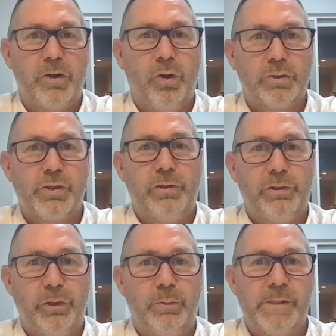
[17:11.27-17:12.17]
the
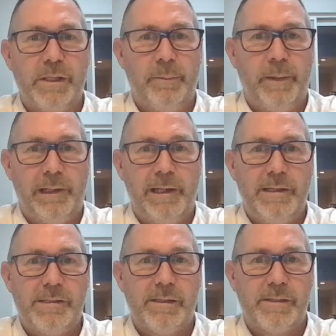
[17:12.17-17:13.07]
cultural norms in the
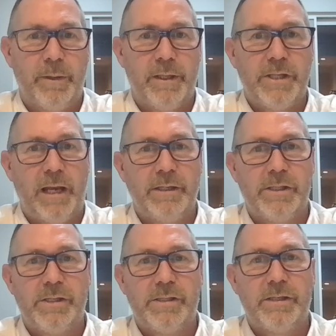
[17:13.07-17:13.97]
Middle East and some of the
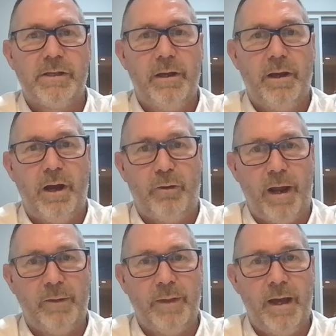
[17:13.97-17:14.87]
challenges
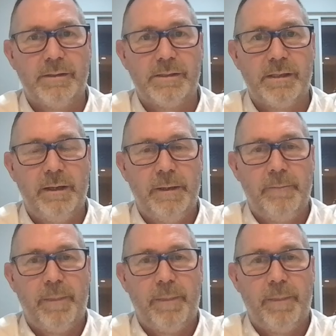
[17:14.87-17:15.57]
around that